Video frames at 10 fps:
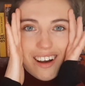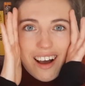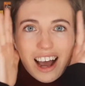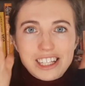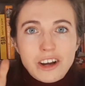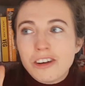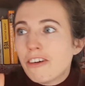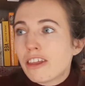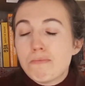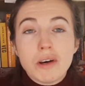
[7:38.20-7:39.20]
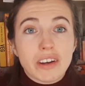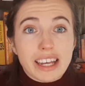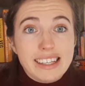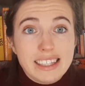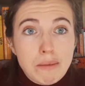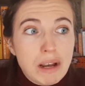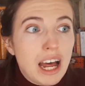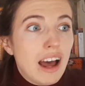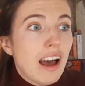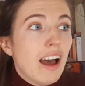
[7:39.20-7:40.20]
I don't know if the book is
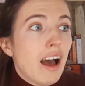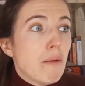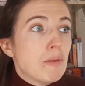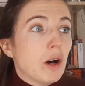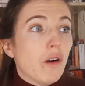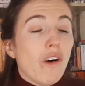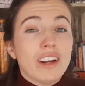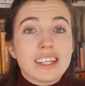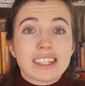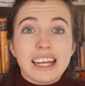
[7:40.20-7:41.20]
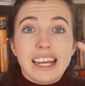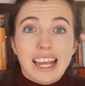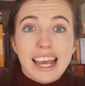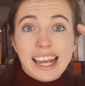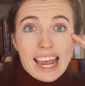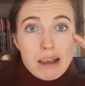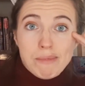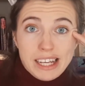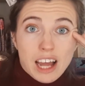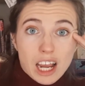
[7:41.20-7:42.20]
similar, but honestly, it gave
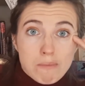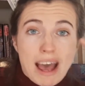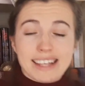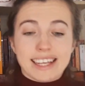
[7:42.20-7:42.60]
me nightmares.